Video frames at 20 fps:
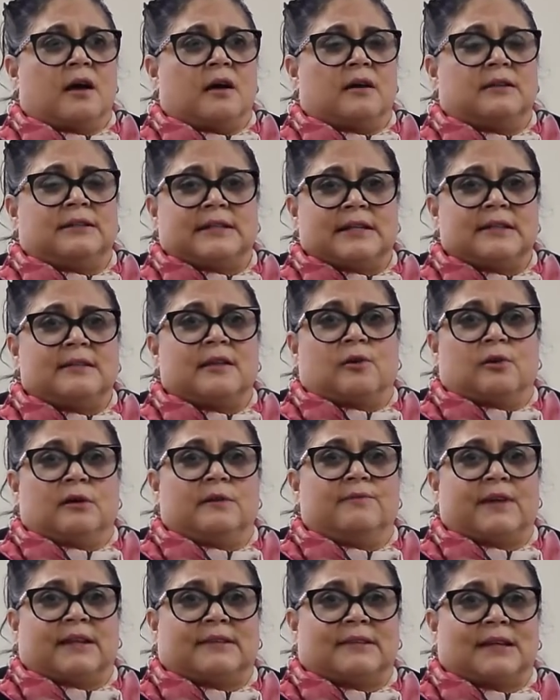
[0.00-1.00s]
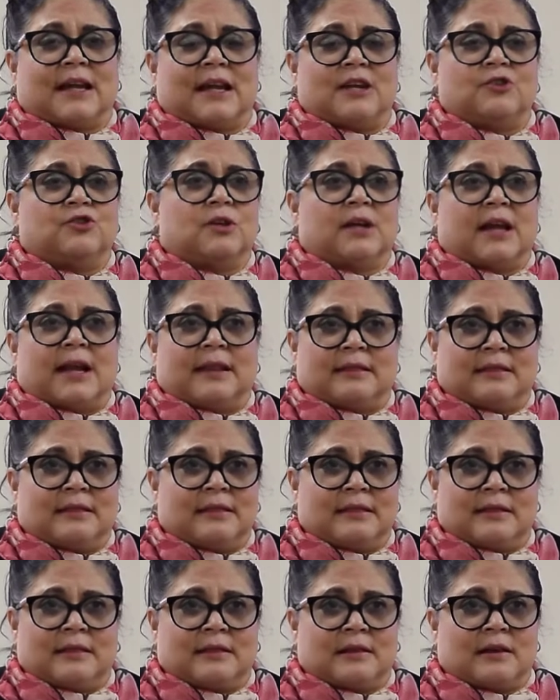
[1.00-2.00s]
did their investigation,
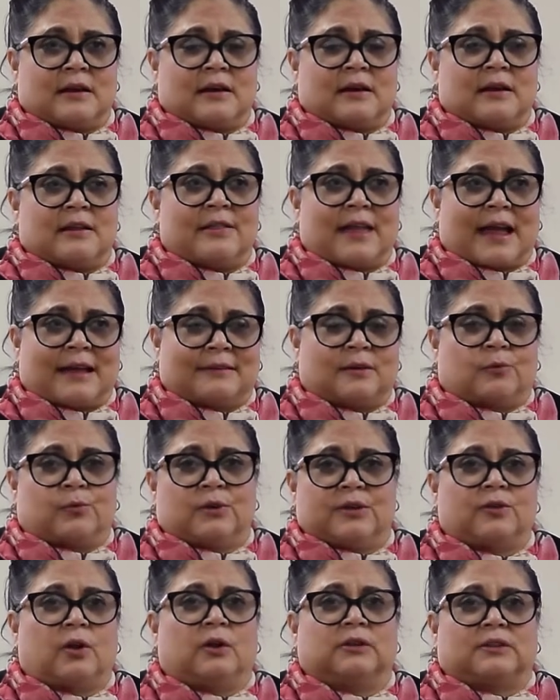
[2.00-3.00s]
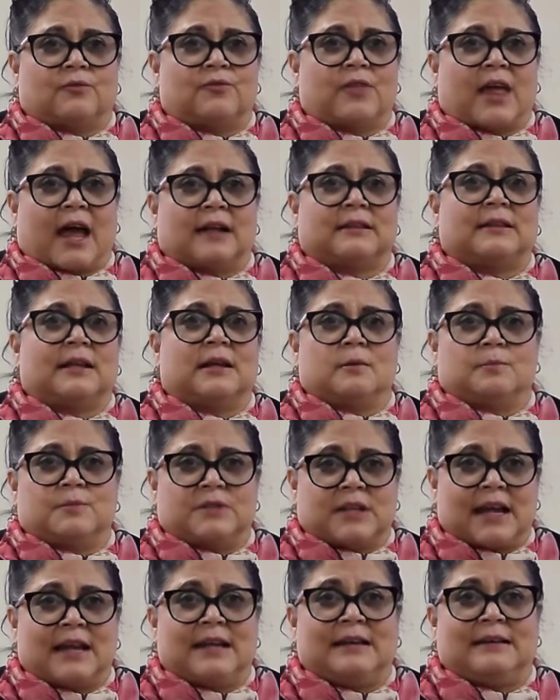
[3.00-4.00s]
and as a result of that, they
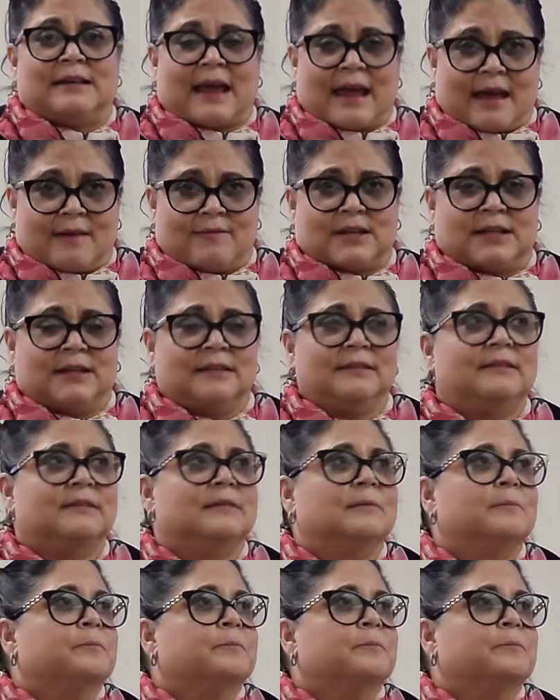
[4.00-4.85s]
obtained evidence,